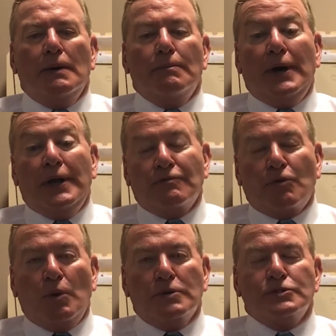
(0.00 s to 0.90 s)
But of
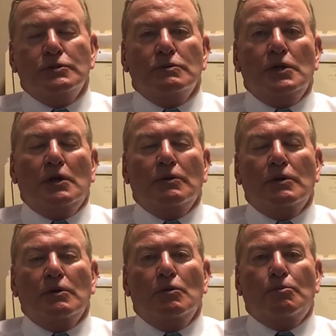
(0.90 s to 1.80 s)
course,
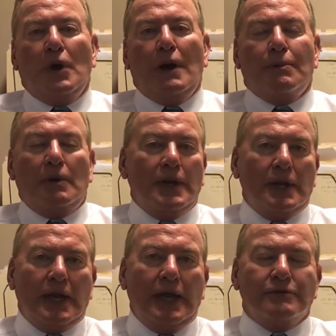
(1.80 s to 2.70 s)
you
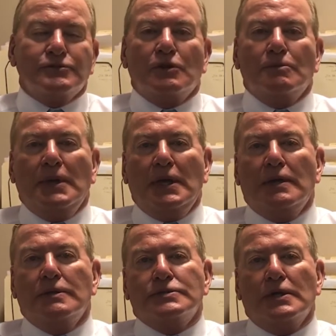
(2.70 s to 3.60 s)
properly counseled
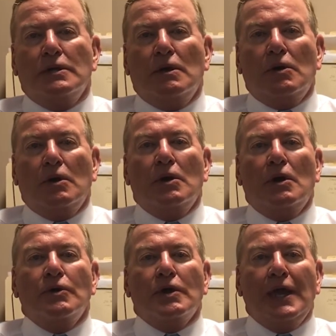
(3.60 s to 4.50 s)
me and said,
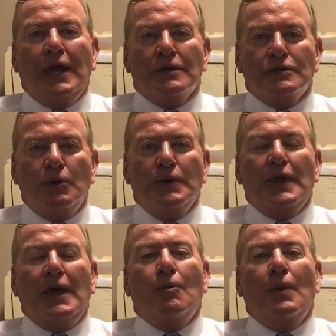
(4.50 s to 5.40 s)
no, you can't do it
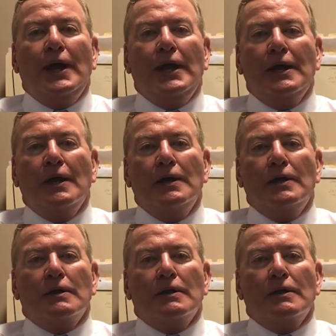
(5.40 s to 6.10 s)
that way.